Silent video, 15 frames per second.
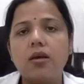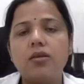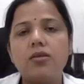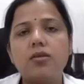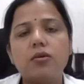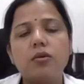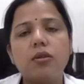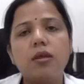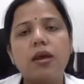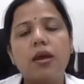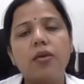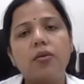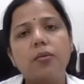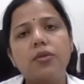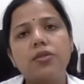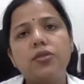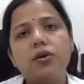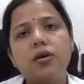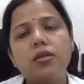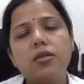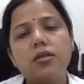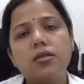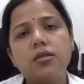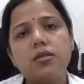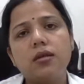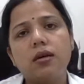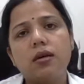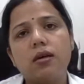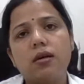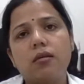So
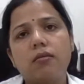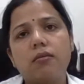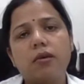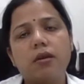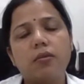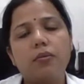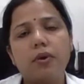the